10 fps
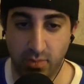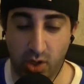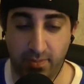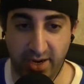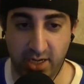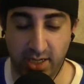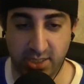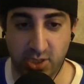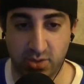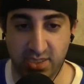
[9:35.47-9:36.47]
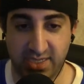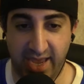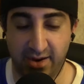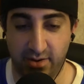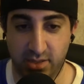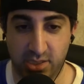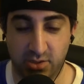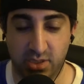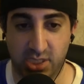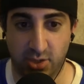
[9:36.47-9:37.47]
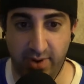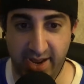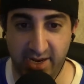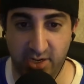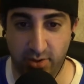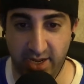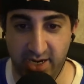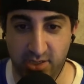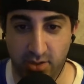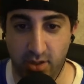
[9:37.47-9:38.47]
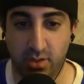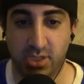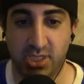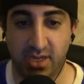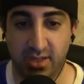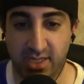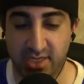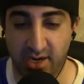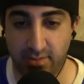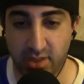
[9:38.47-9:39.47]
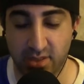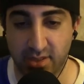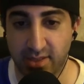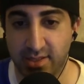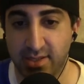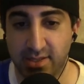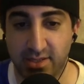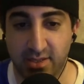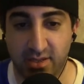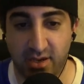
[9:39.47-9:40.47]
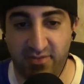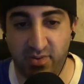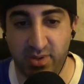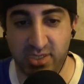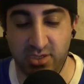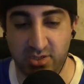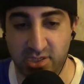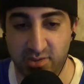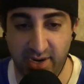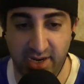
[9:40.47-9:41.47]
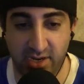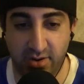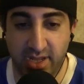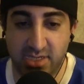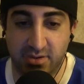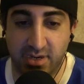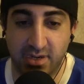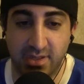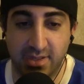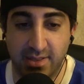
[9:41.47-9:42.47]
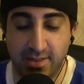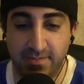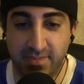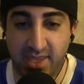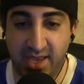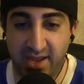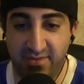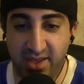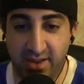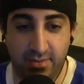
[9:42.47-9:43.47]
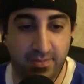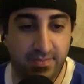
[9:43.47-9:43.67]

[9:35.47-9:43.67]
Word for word: Oh my God, Susan Sand, Susan Sarandon donated to her. Holy shit, that's terrible. God forbid Susan Sarandon donates to her. Can't have that.